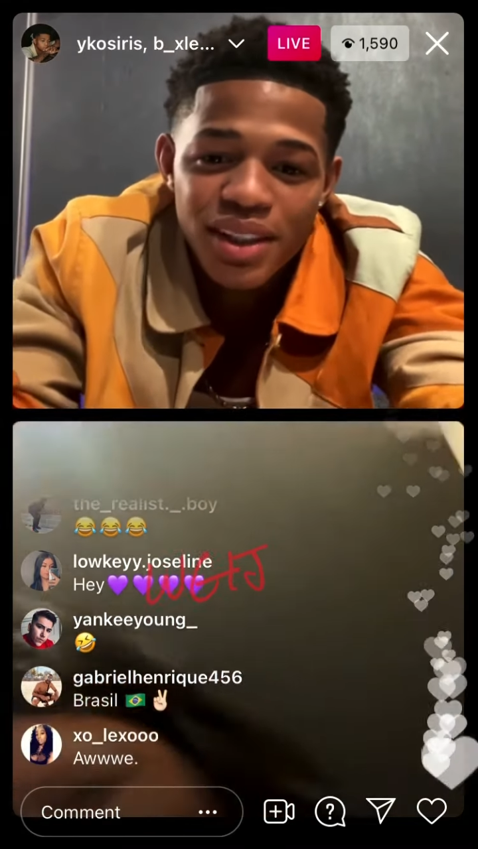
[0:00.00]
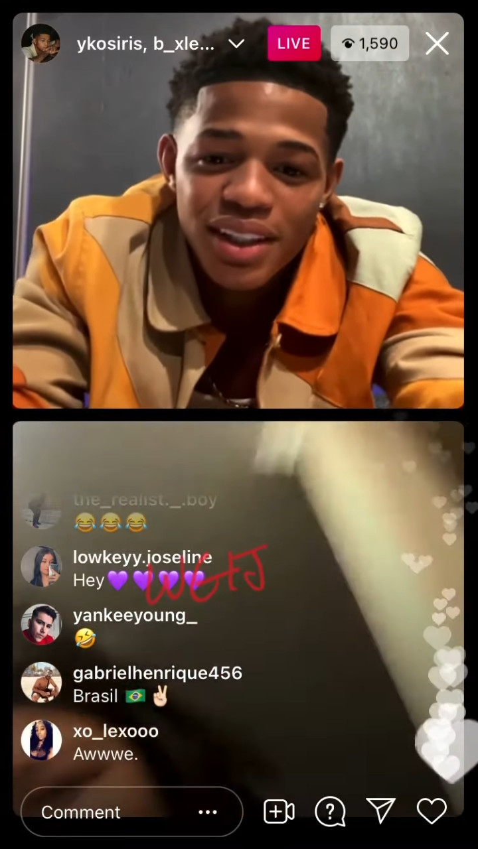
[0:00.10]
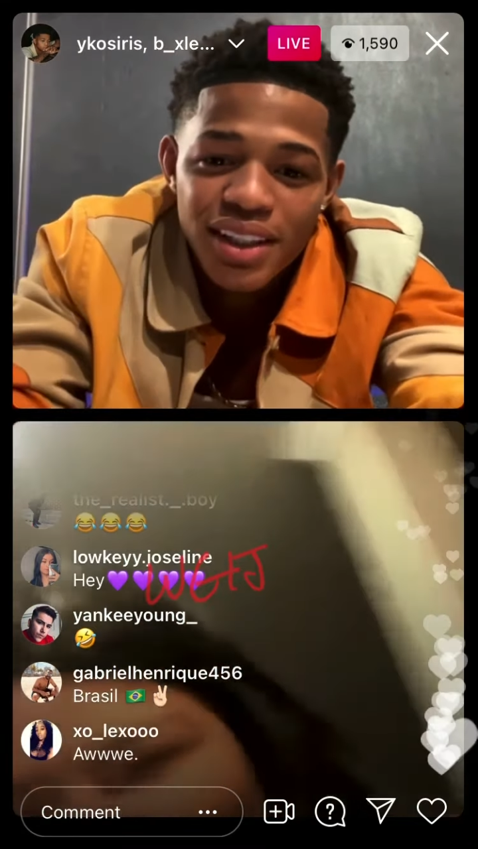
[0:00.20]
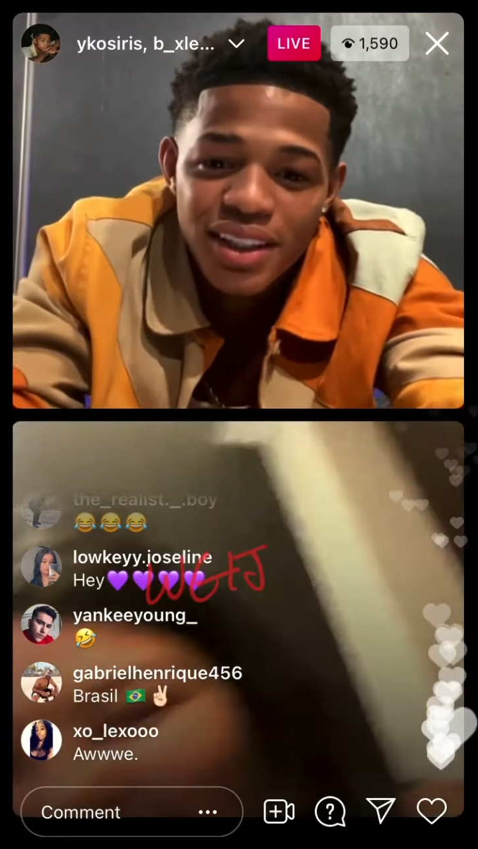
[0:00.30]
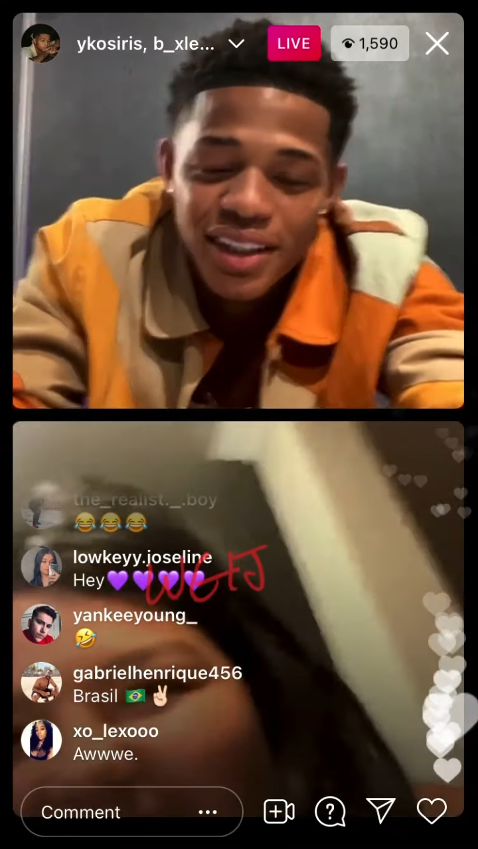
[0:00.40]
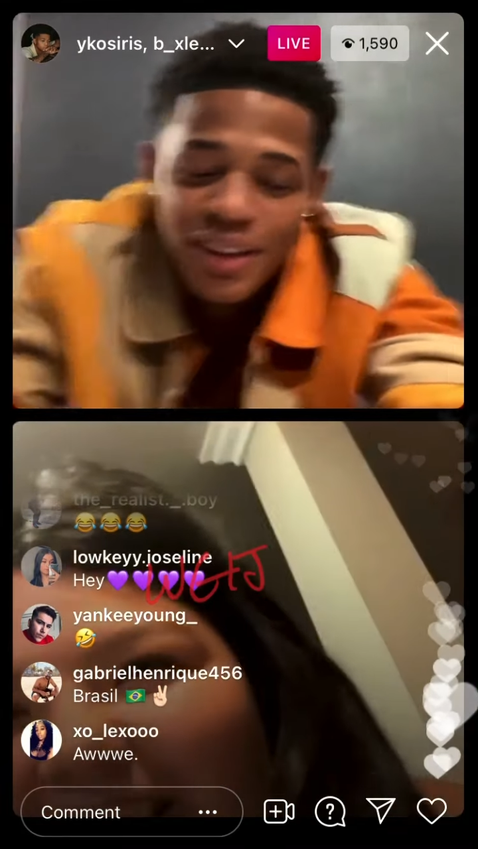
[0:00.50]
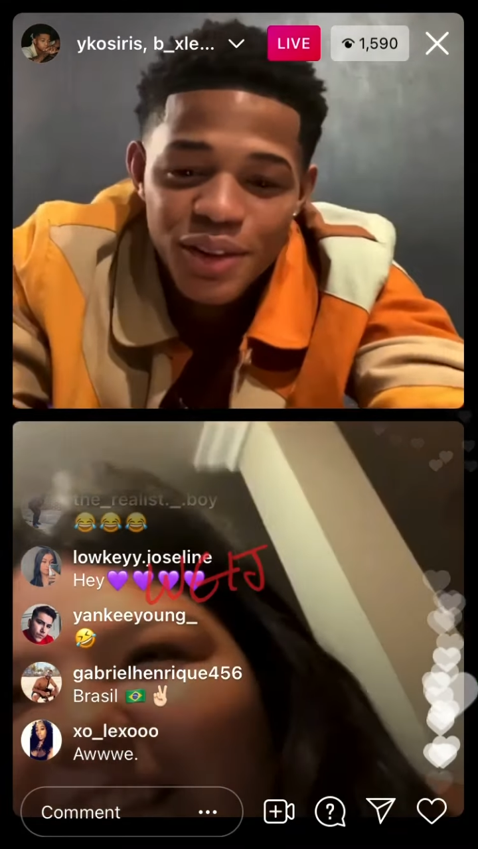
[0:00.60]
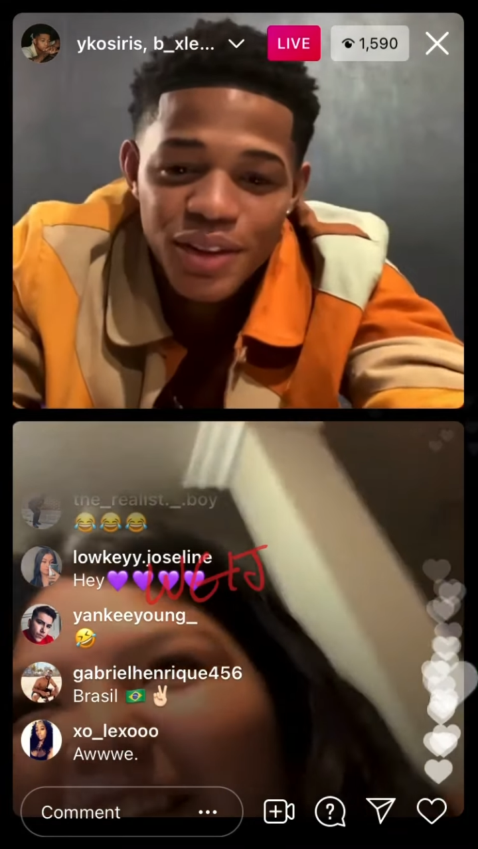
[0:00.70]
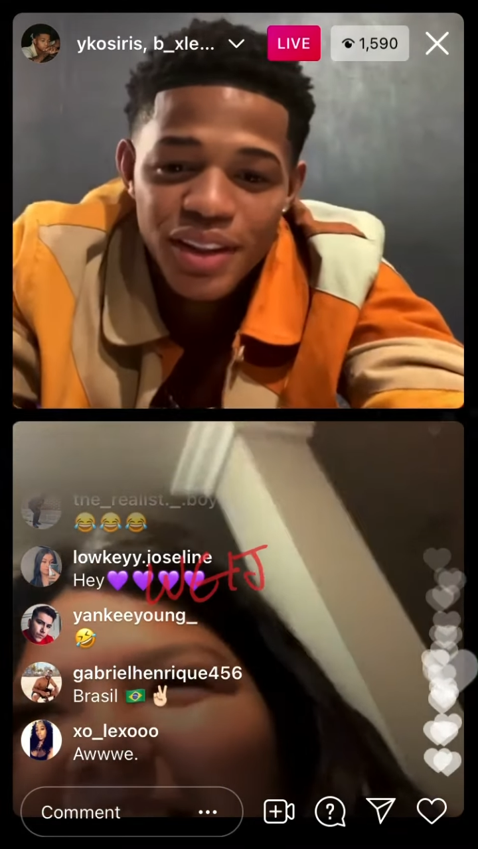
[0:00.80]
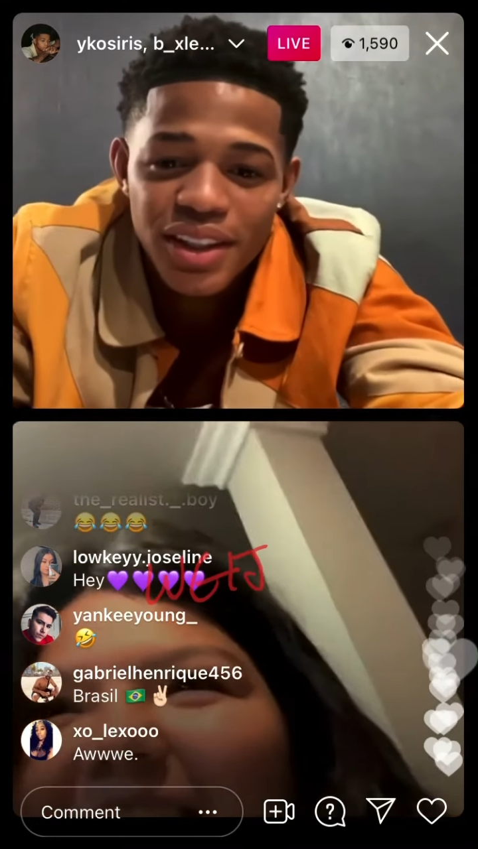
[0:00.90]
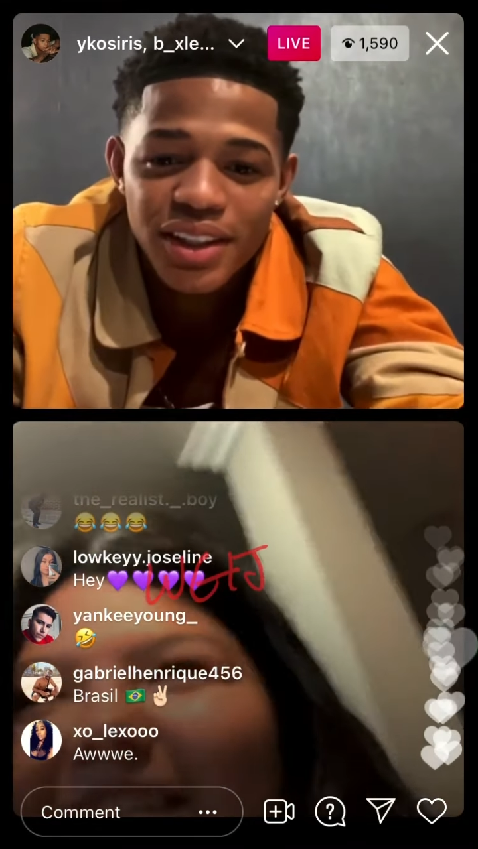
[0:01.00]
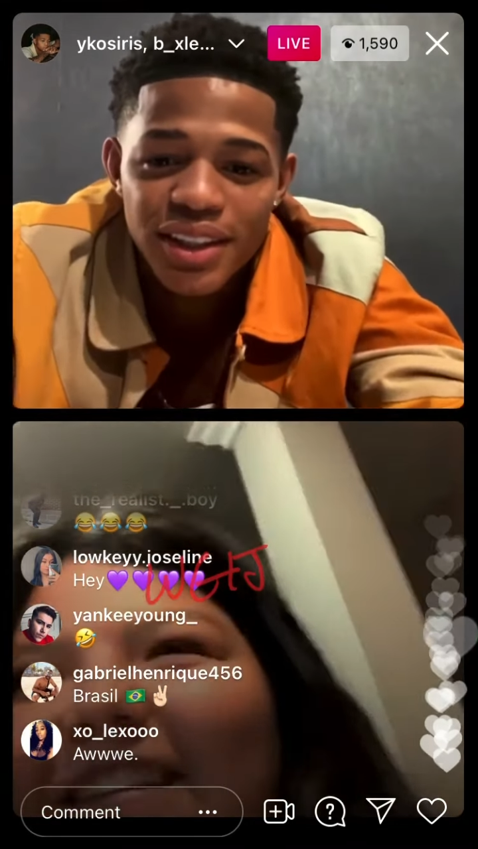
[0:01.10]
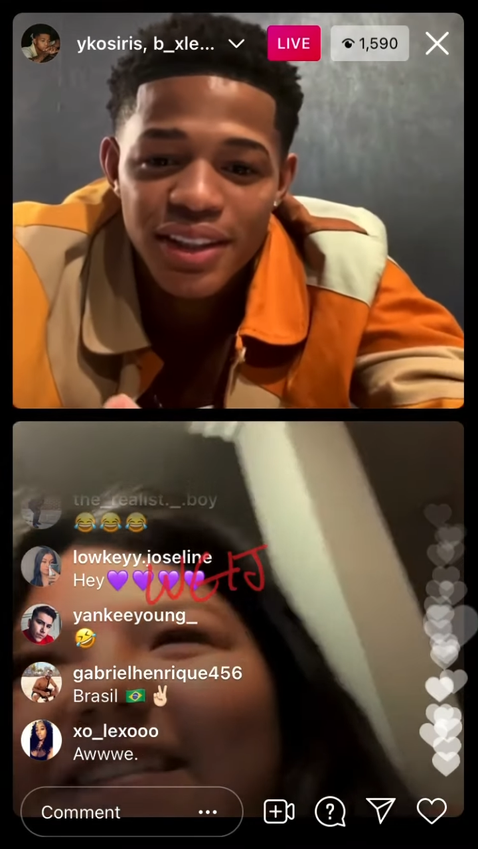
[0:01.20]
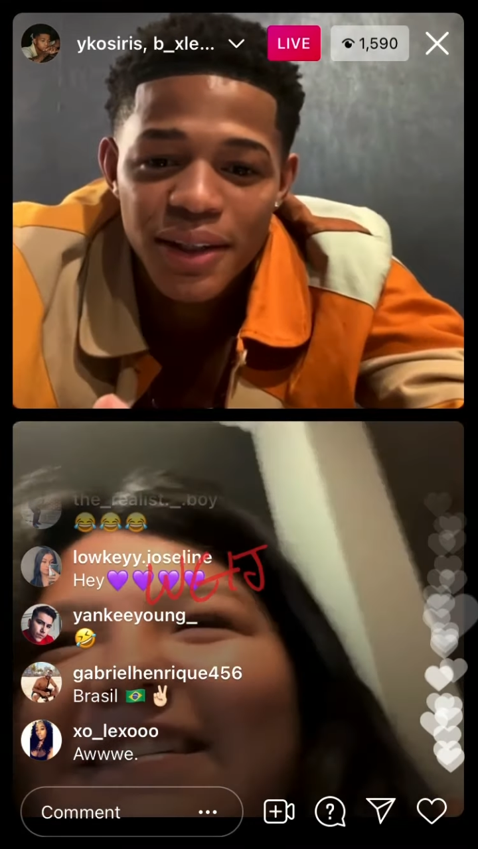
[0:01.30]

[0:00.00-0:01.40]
man. For real.